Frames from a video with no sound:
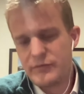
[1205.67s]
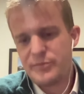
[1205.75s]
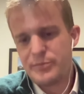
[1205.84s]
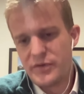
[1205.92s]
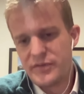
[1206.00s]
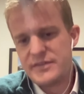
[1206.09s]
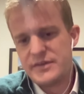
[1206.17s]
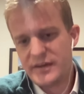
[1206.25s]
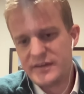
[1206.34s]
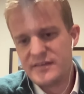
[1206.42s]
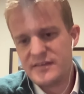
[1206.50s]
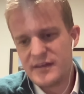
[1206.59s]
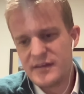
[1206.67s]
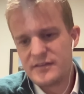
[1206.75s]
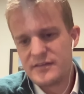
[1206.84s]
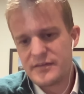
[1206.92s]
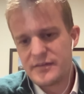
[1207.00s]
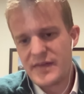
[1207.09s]
response in the United
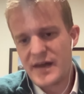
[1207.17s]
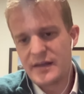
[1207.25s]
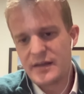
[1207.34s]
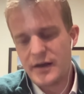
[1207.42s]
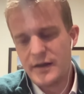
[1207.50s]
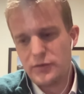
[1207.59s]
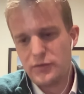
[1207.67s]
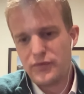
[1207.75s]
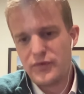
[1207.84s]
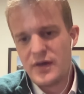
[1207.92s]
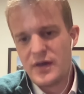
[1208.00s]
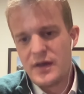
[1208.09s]
States, that kind of